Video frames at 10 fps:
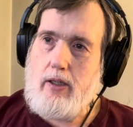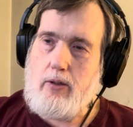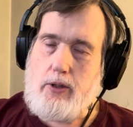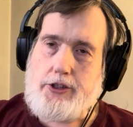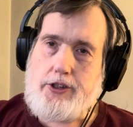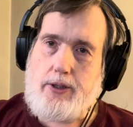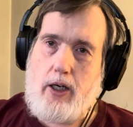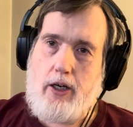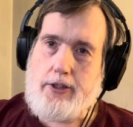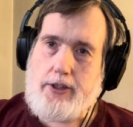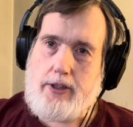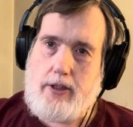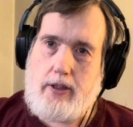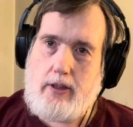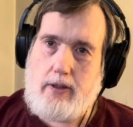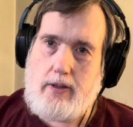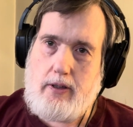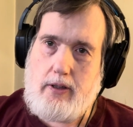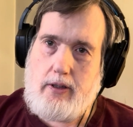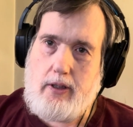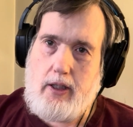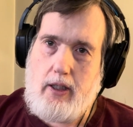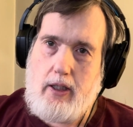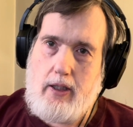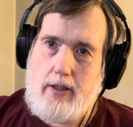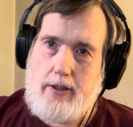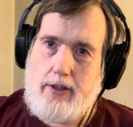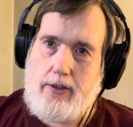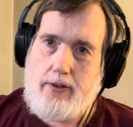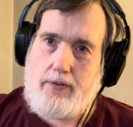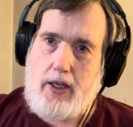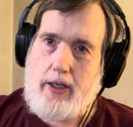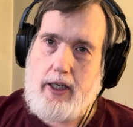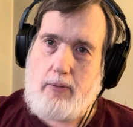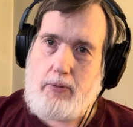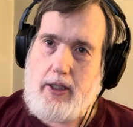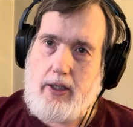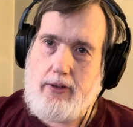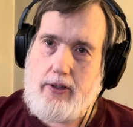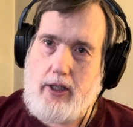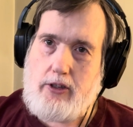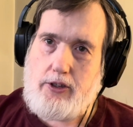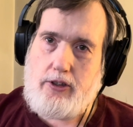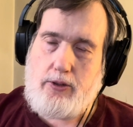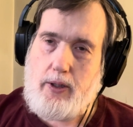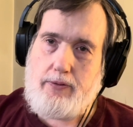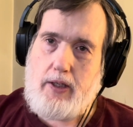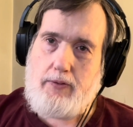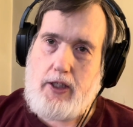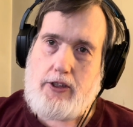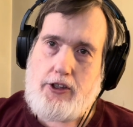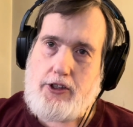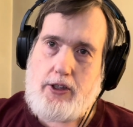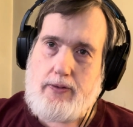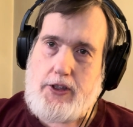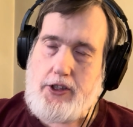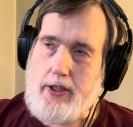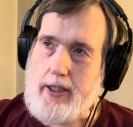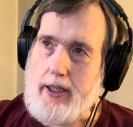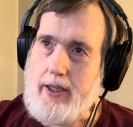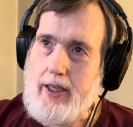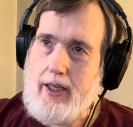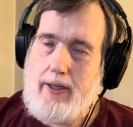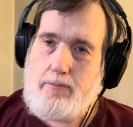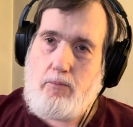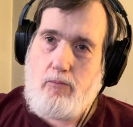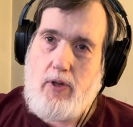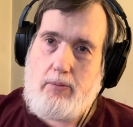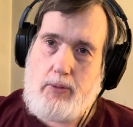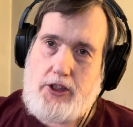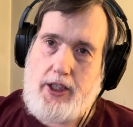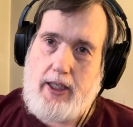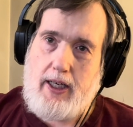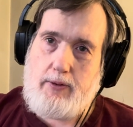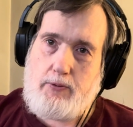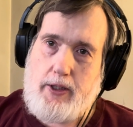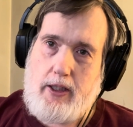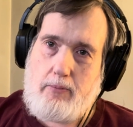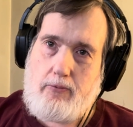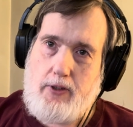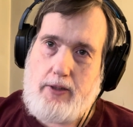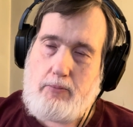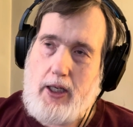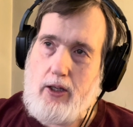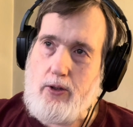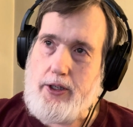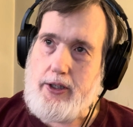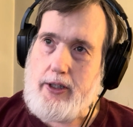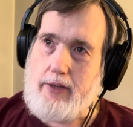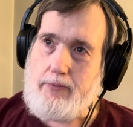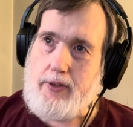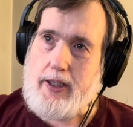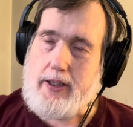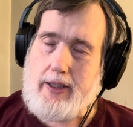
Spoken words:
wish to honor, the fire company on their 125 years of service, that kind. But she had to have it written by a lawyer, and I forget.